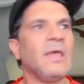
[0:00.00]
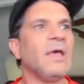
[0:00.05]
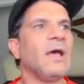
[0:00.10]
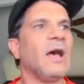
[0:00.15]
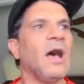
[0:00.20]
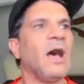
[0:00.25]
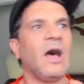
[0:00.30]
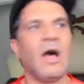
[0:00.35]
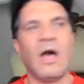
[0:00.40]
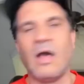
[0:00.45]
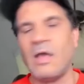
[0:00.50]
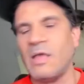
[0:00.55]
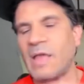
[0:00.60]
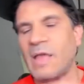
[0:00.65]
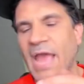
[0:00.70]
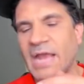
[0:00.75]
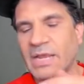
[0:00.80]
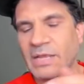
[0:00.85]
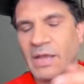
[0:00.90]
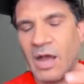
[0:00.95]

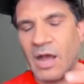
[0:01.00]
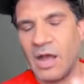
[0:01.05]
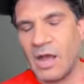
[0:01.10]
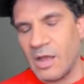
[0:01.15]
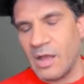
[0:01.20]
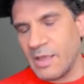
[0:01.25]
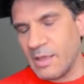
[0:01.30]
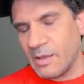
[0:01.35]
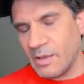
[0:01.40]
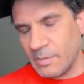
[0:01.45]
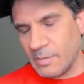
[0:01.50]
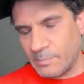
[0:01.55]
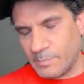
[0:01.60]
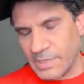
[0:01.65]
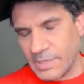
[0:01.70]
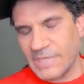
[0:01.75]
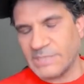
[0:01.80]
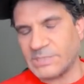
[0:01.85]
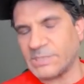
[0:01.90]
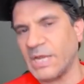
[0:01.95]

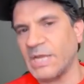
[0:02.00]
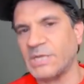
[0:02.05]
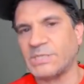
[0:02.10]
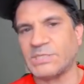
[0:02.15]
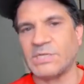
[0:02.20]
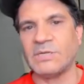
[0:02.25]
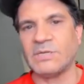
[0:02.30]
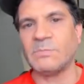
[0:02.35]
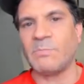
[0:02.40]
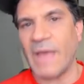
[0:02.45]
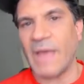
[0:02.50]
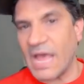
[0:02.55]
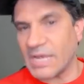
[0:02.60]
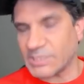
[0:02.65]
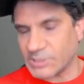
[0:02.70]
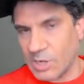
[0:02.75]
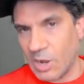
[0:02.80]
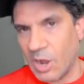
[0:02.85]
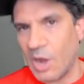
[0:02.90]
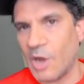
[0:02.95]
PlayStation passed
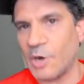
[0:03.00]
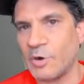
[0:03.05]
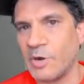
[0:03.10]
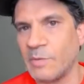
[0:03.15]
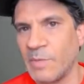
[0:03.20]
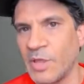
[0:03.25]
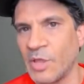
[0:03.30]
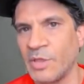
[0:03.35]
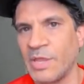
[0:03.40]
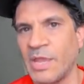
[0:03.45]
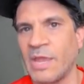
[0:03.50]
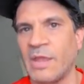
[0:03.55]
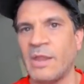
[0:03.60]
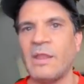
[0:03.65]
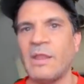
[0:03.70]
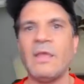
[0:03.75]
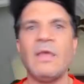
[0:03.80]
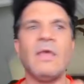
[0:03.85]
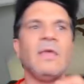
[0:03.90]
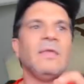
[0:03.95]
100
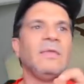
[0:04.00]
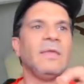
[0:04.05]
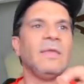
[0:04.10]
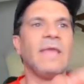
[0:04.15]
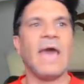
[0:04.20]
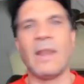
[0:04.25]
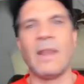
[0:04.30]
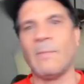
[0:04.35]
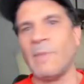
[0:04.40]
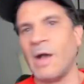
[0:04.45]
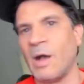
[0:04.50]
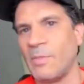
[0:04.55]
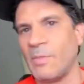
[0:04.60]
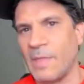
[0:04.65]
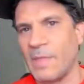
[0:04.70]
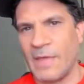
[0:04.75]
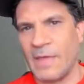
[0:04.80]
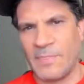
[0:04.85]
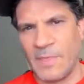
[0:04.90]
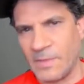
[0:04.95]
million. You got about,
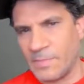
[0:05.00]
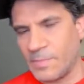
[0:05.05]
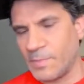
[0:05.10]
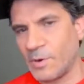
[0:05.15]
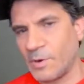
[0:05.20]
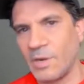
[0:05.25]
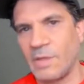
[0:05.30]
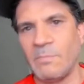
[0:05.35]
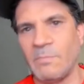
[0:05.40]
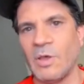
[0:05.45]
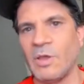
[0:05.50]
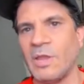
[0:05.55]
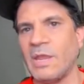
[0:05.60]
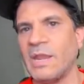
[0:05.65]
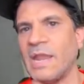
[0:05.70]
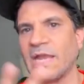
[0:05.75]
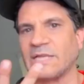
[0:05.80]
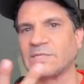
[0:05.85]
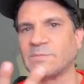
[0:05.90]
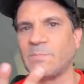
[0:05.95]
I think, 30 million
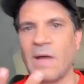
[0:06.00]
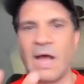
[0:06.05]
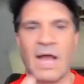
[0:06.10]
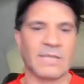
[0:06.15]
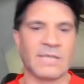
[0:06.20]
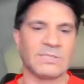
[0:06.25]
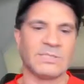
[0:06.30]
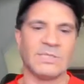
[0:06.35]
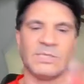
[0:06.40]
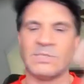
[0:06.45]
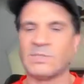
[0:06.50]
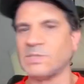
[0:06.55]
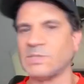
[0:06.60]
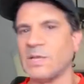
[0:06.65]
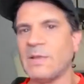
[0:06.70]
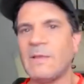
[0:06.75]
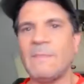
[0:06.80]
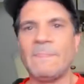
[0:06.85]
Xboxes.